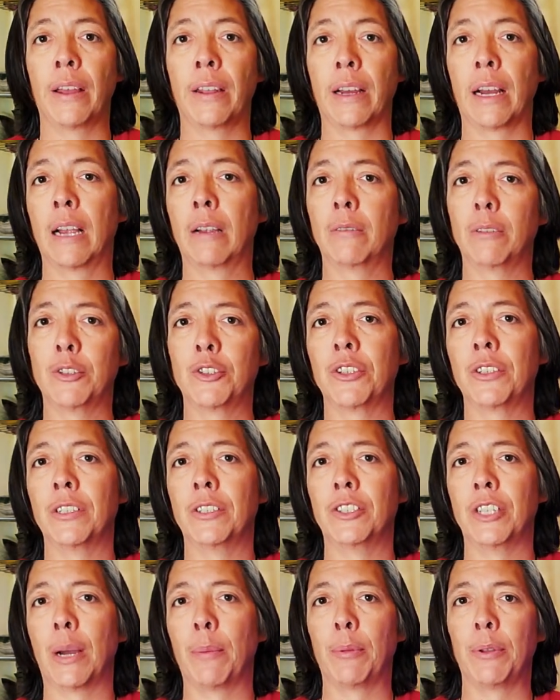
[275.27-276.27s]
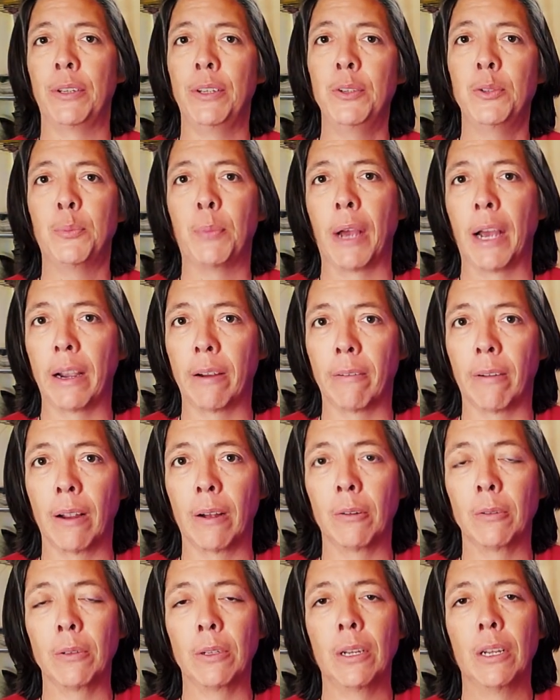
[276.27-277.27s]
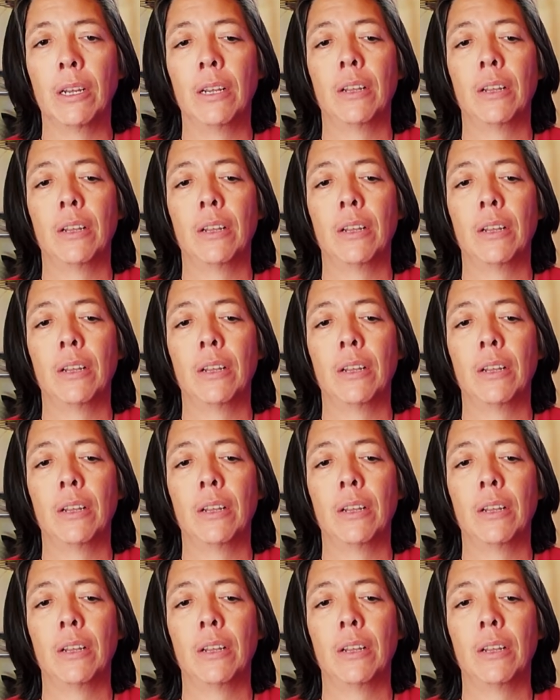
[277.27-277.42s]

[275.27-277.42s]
an Irish and a Japanese background.